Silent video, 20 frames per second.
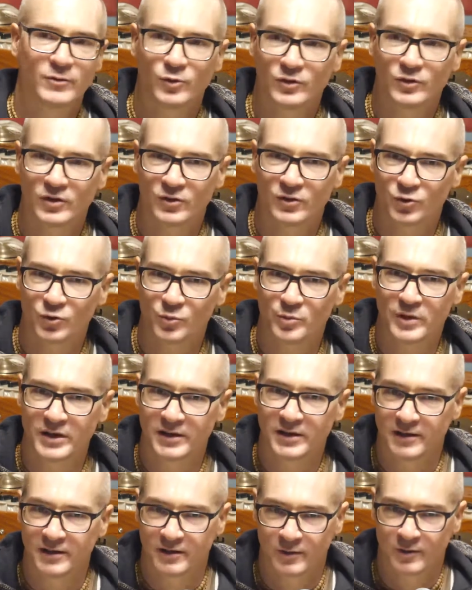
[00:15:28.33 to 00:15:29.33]
to
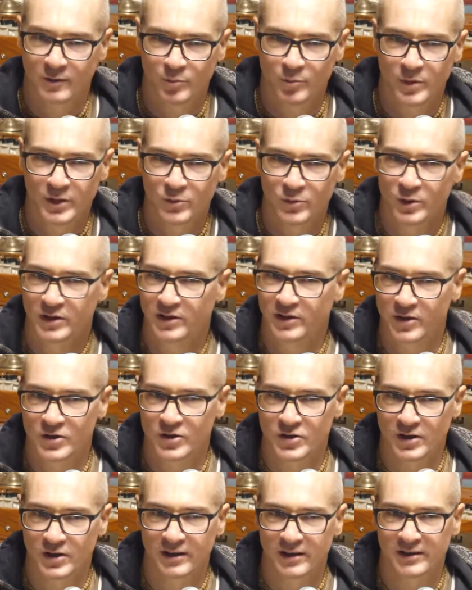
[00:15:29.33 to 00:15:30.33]
be with
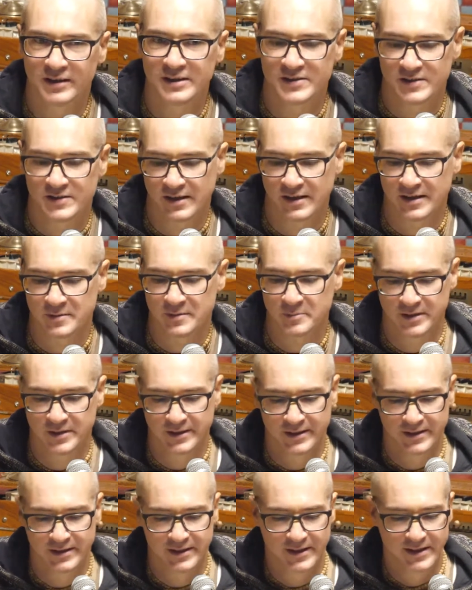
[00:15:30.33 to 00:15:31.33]
Krishna at this time.
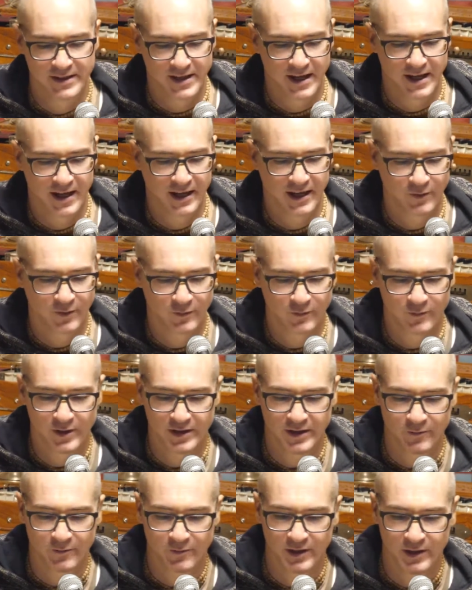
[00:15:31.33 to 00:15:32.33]
And
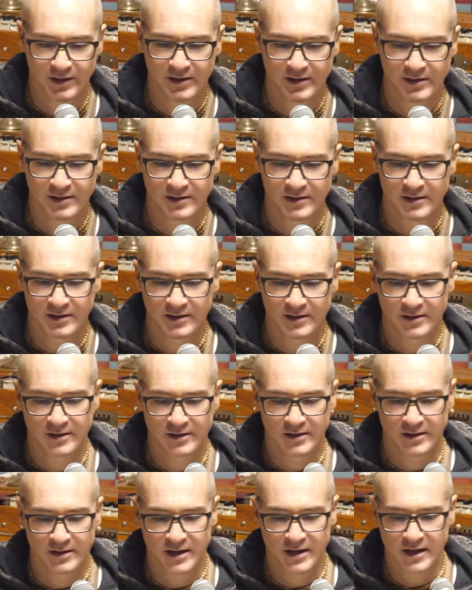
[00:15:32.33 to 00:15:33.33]
when they
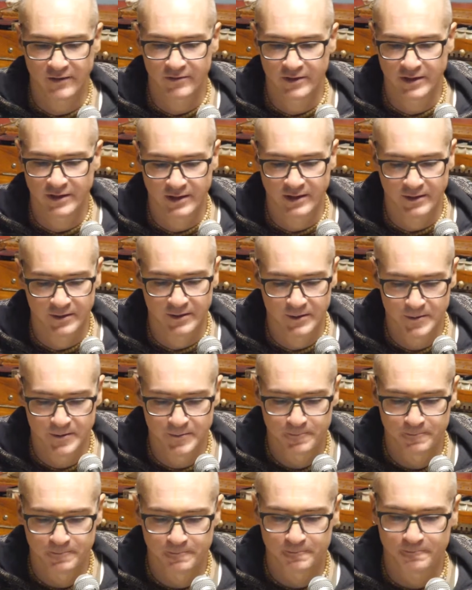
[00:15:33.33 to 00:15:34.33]
arrived there,
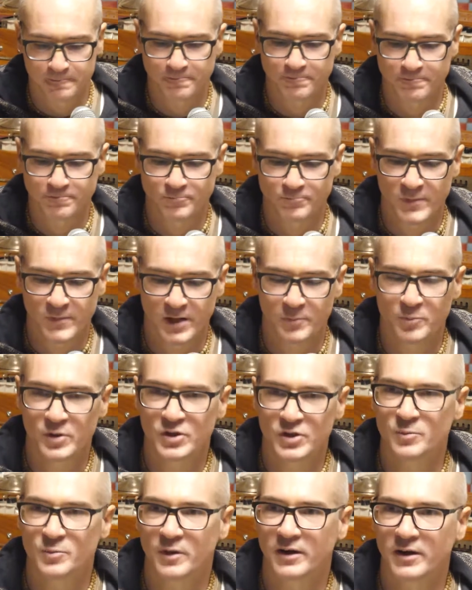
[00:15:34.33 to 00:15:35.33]

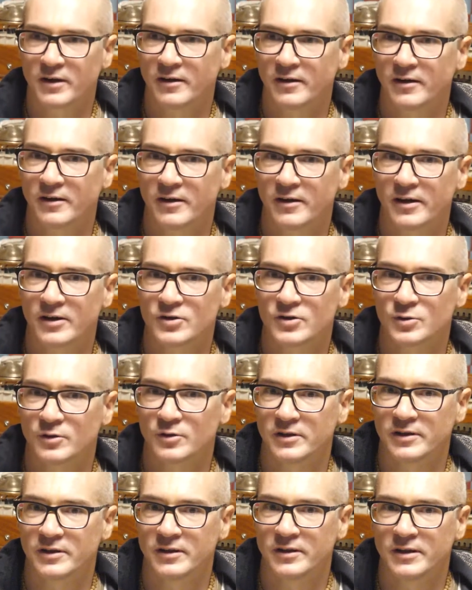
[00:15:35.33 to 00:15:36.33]
Bhishmaka,
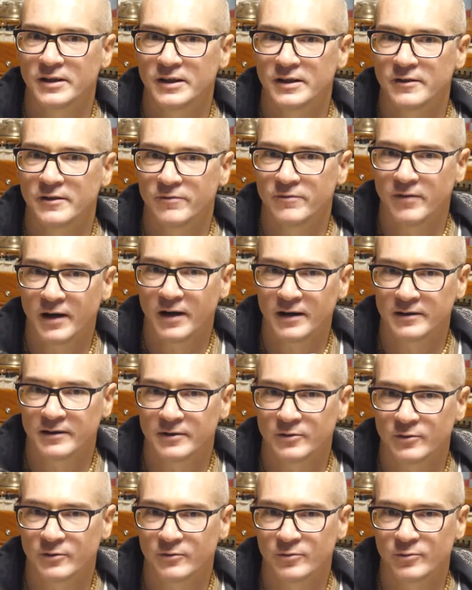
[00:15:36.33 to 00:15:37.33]
actually father
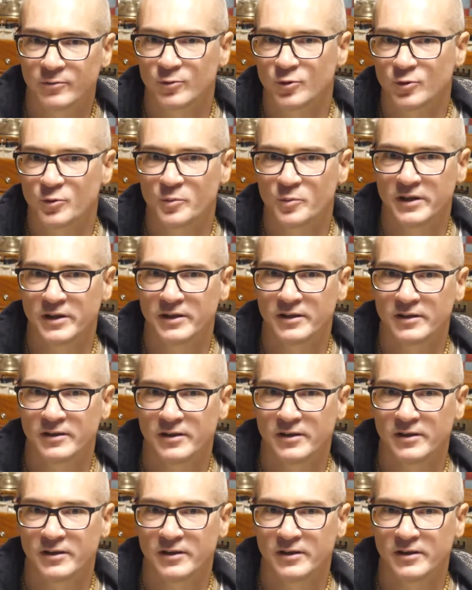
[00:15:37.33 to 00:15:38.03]
of Rukmini,